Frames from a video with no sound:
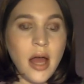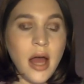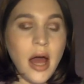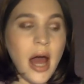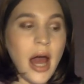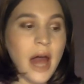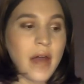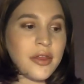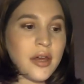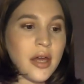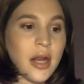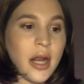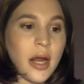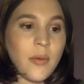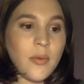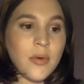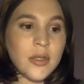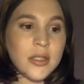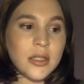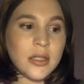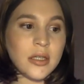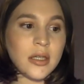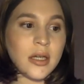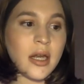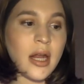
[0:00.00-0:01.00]
I thought I
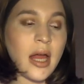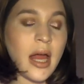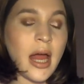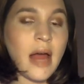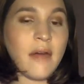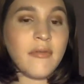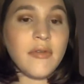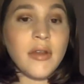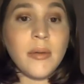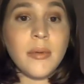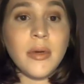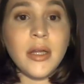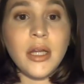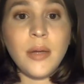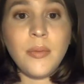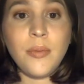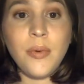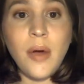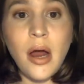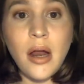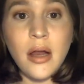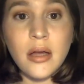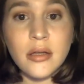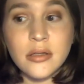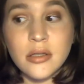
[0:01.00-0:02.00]
wasn't going to have that many
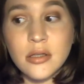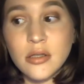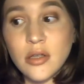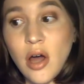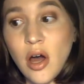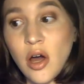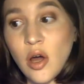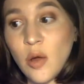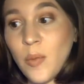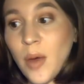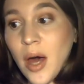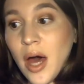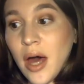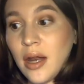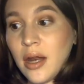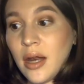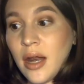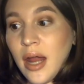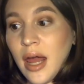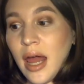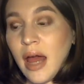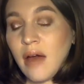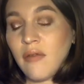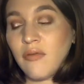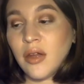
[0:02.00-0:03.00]
products to talk about,
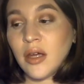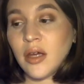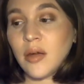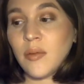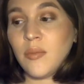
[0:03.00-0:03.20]
and I have like